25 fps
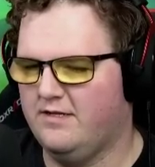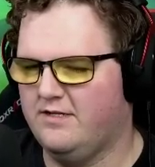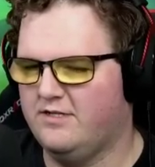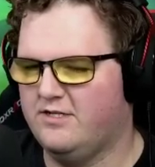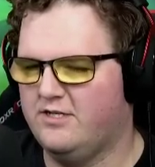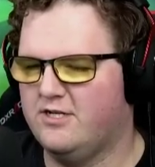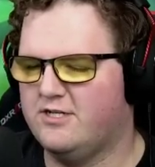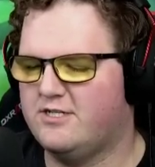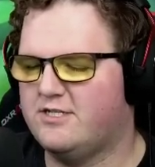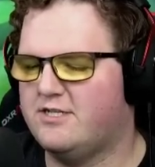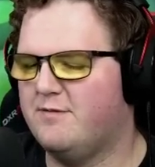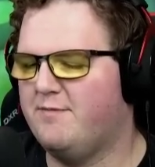
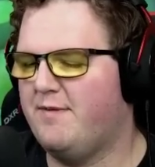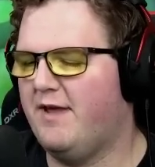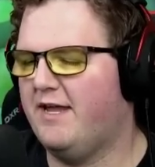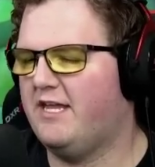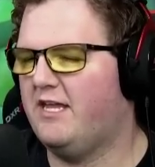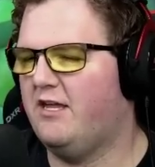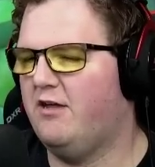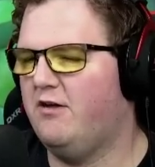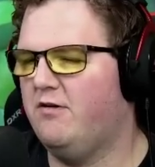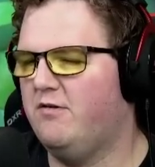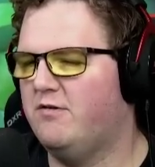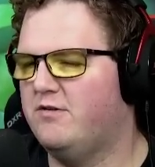Just to make
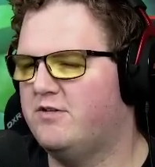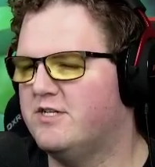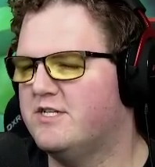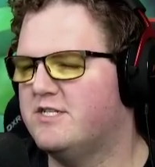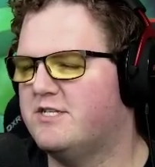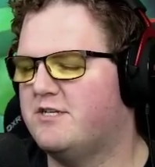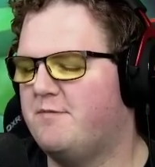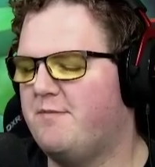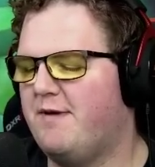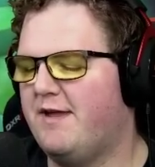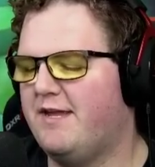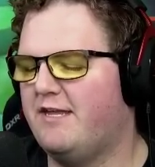you
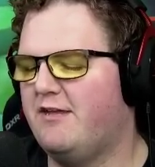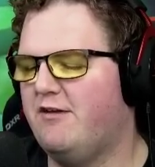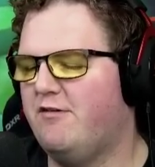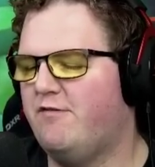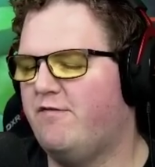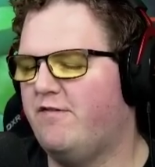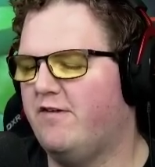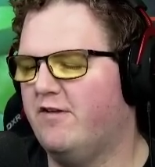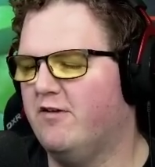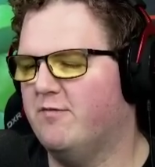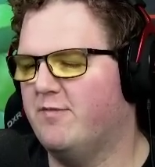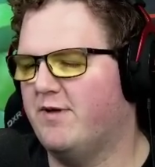
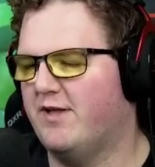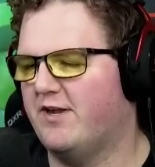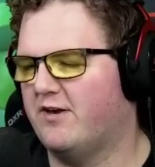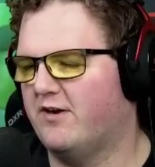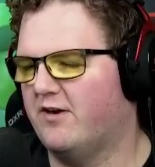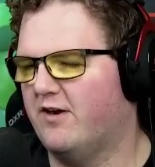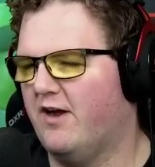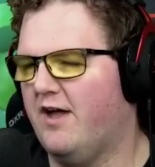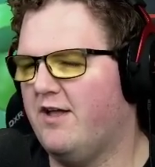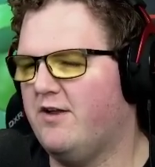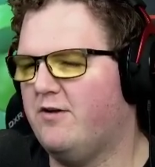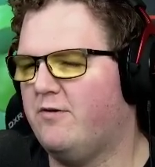feel better.
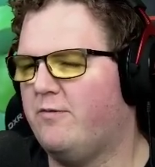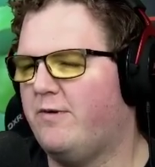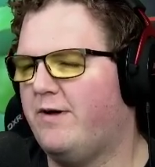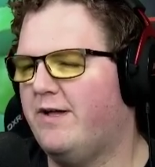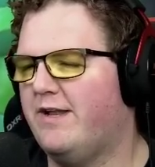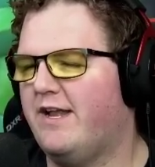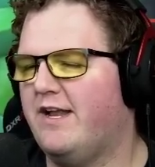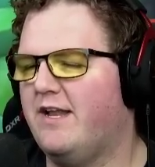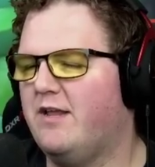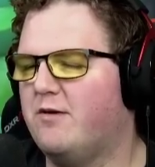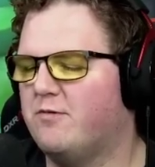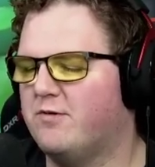I don't want
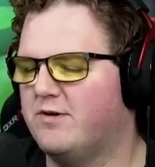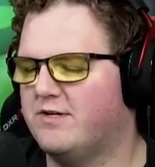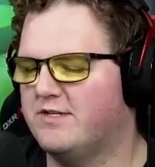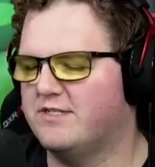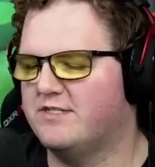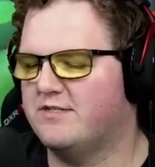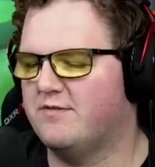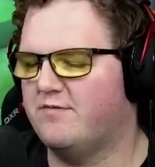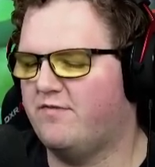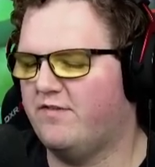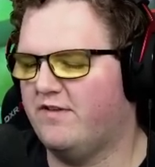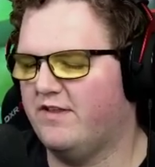anyone
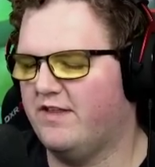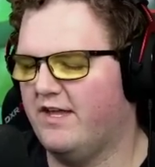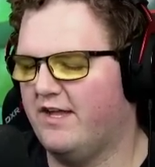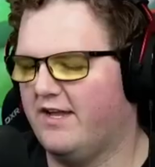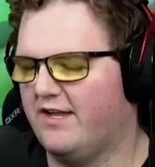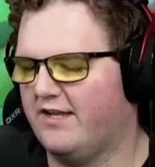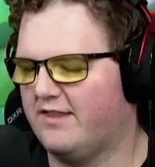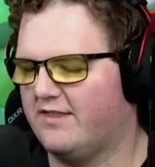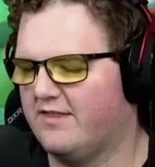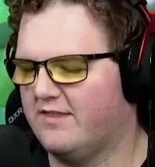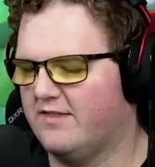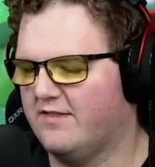to feel
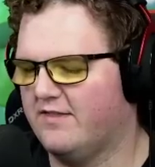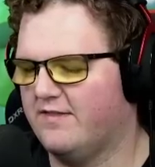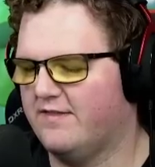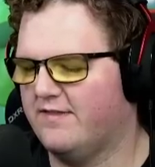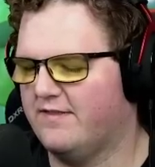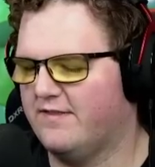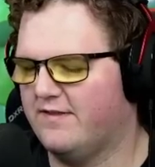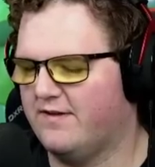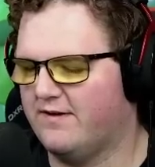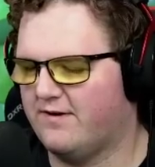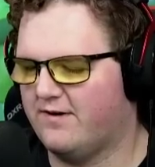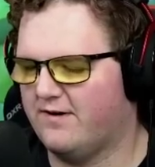like
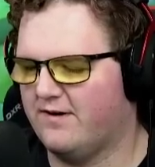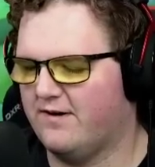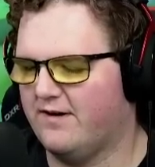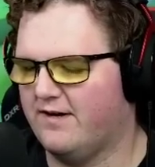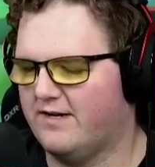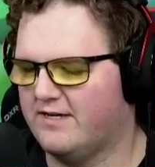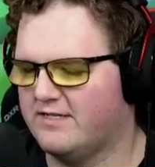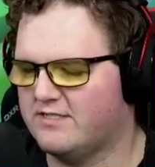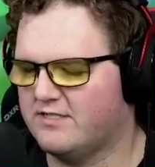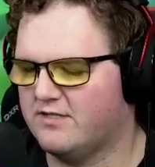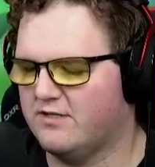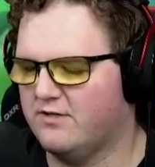they're
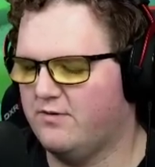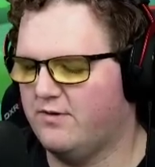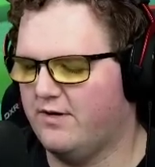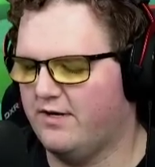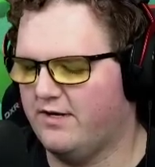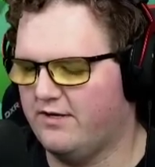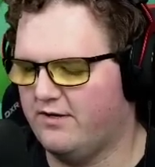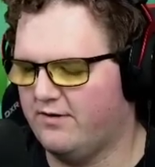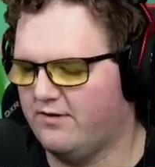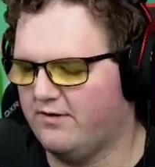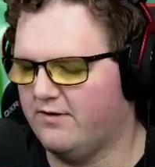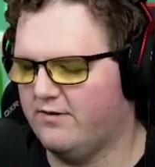excluded.
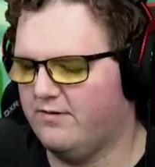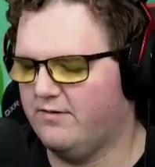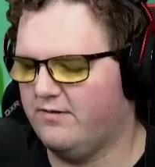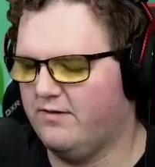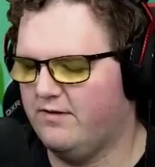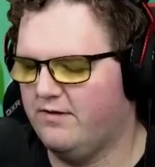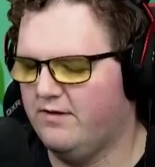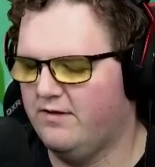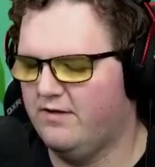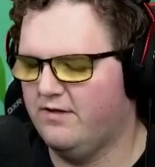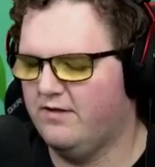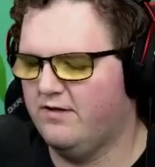You know,
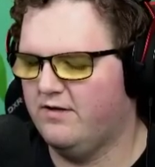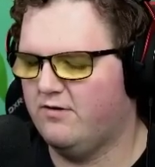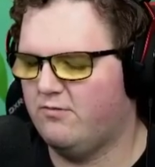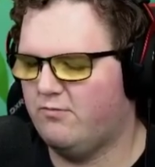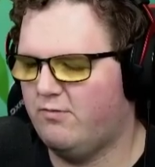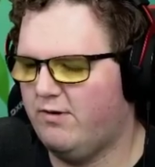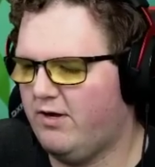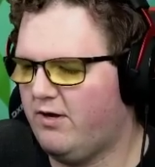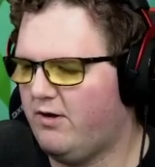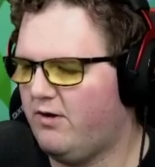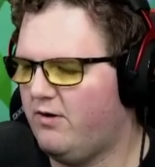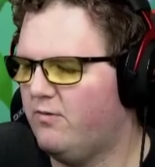
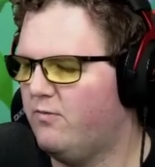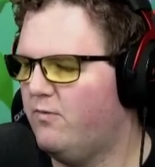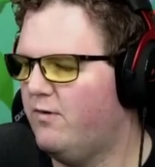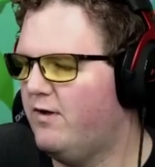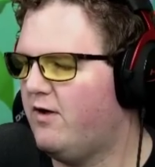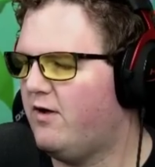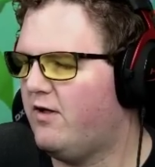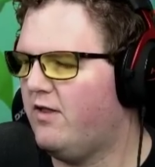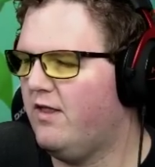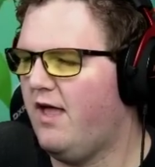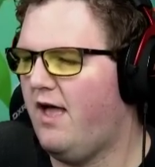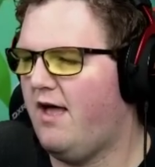we
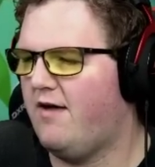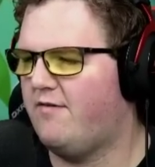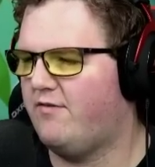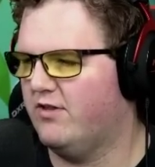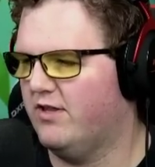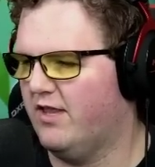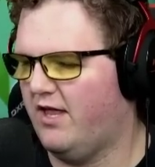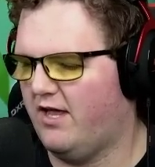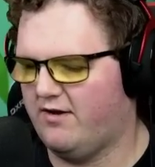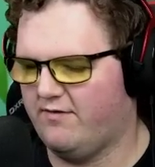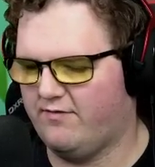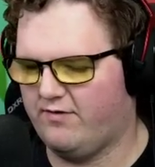all have A
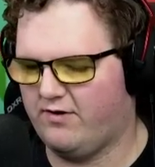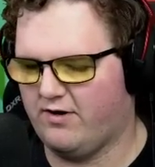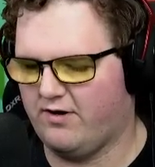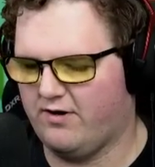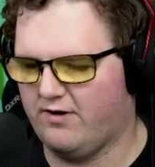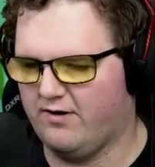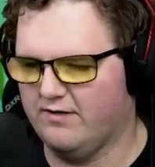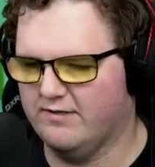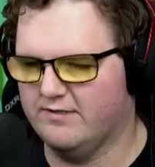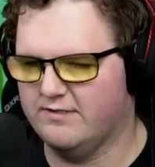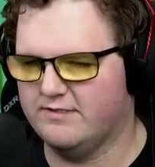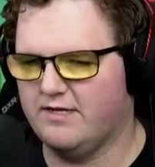lot of
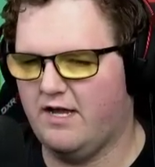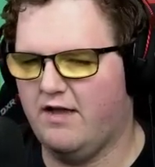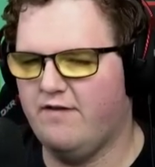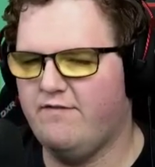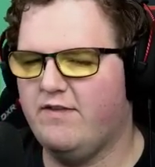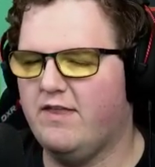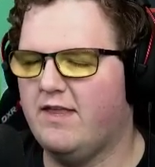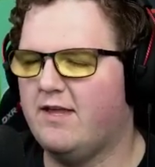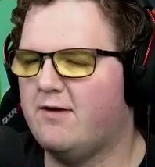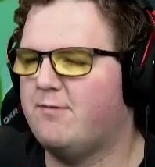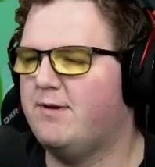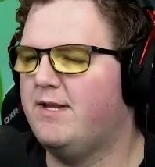cards. I
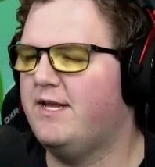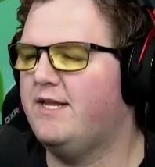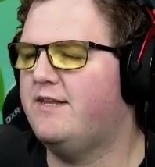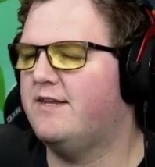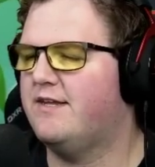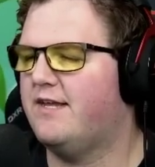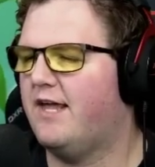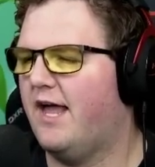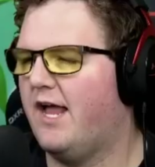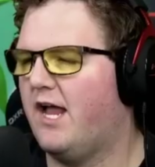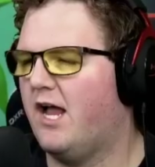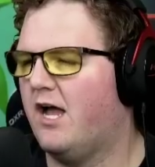feel like we need to
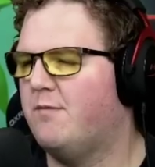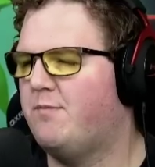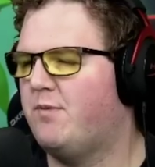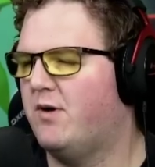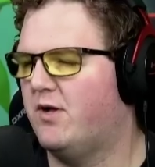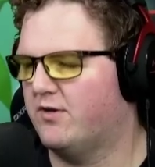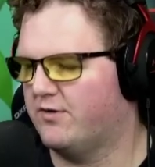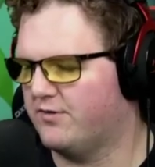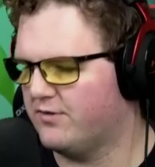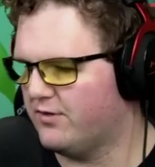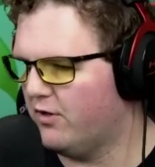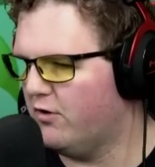gang up
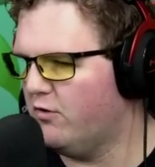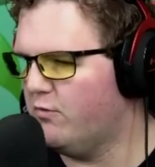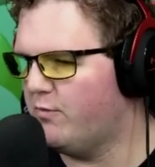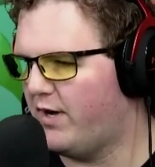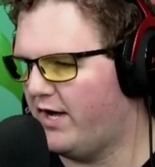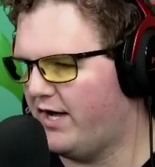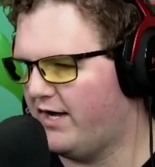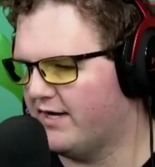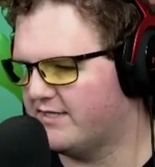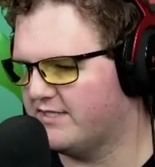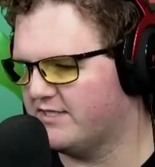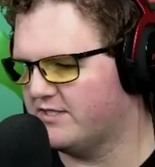on
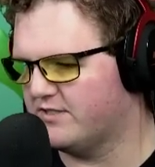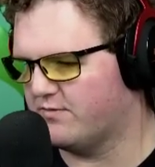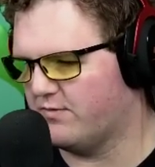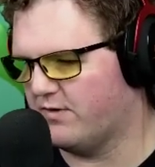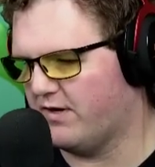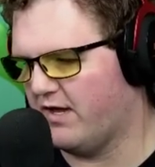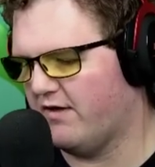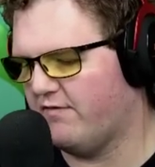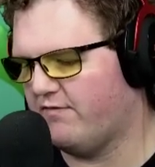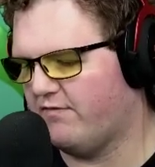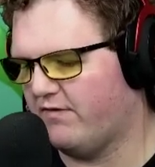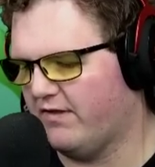Glowbox. Is what
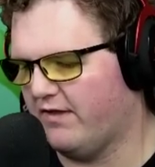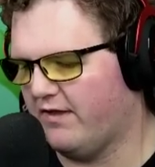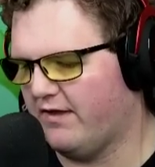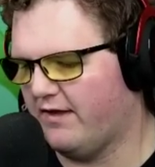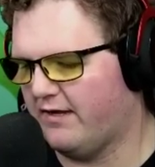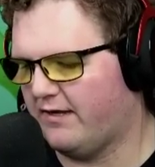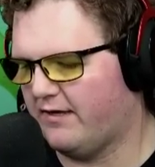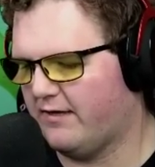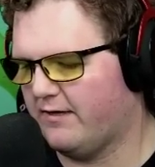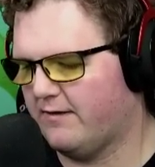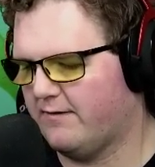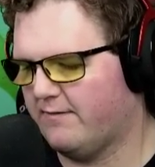I feel
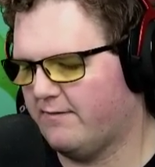like.